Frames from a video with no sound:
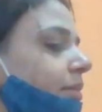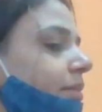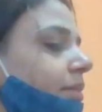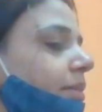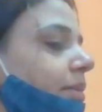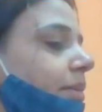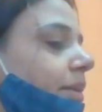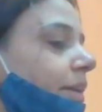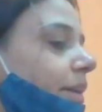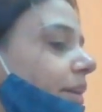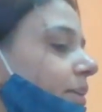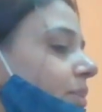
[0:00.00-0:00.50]

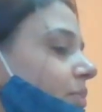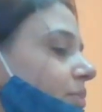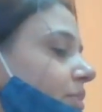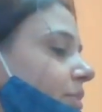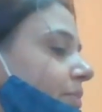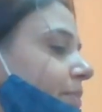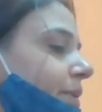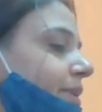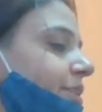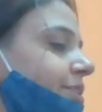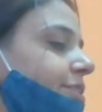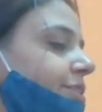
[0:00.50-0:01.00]
Take out the
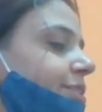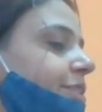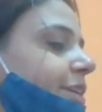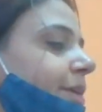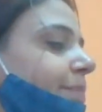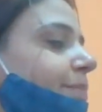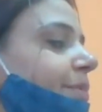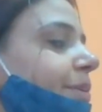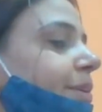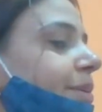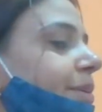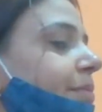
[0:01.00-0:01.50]
page,
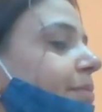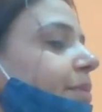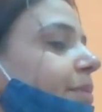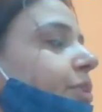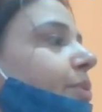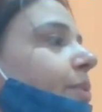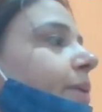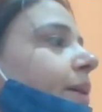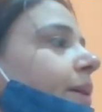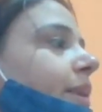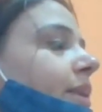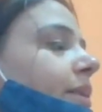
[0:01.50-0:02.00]
chapter number
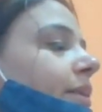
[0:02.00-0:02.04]
12.